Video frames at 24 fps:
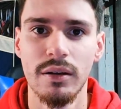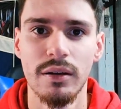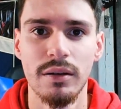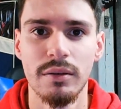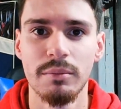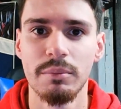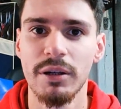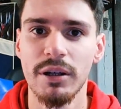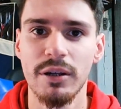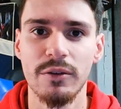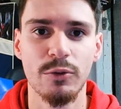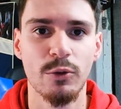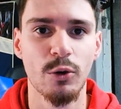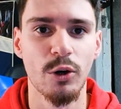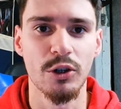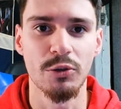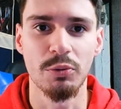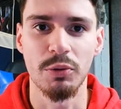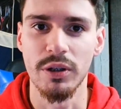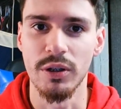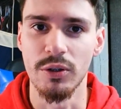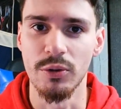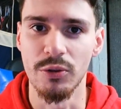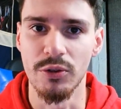But of course
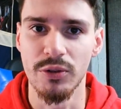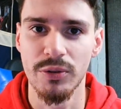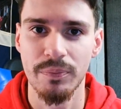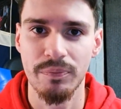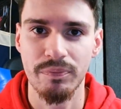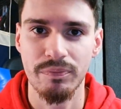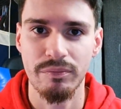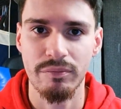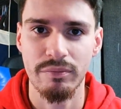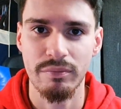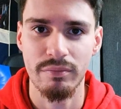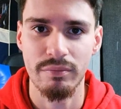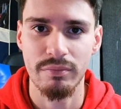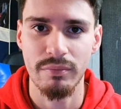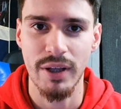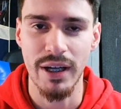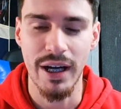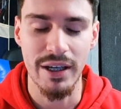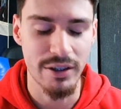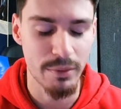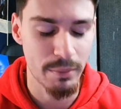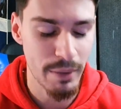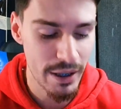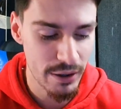we lose. And
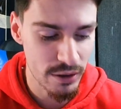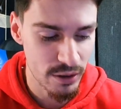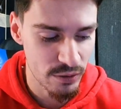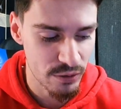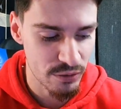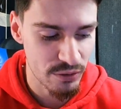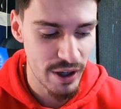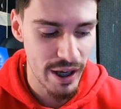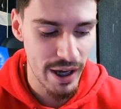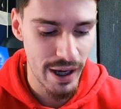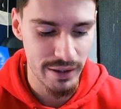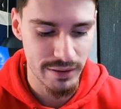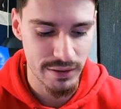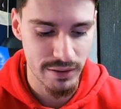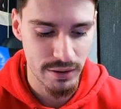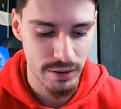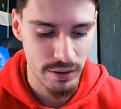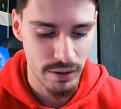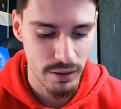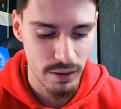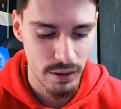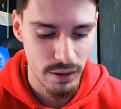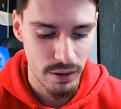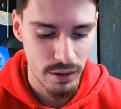as a matter of fact,
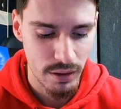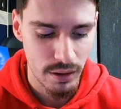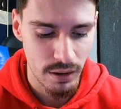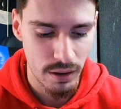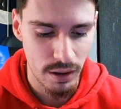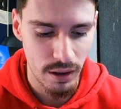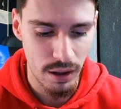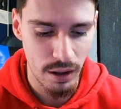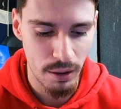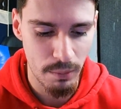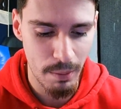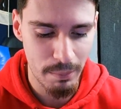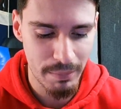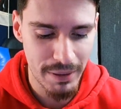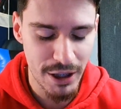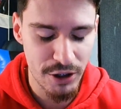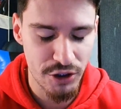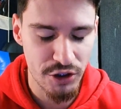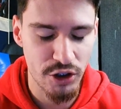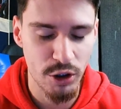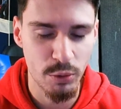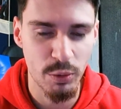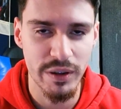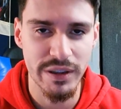I'm not
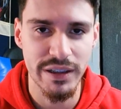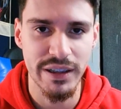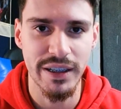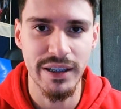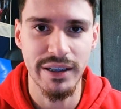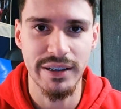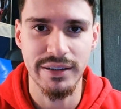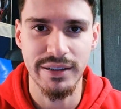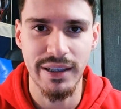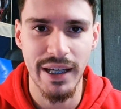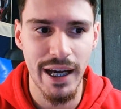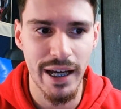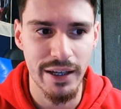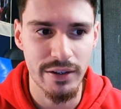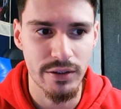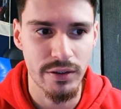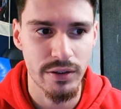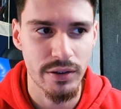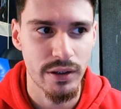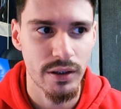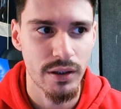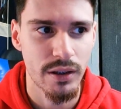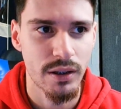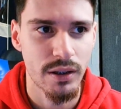sure what the exact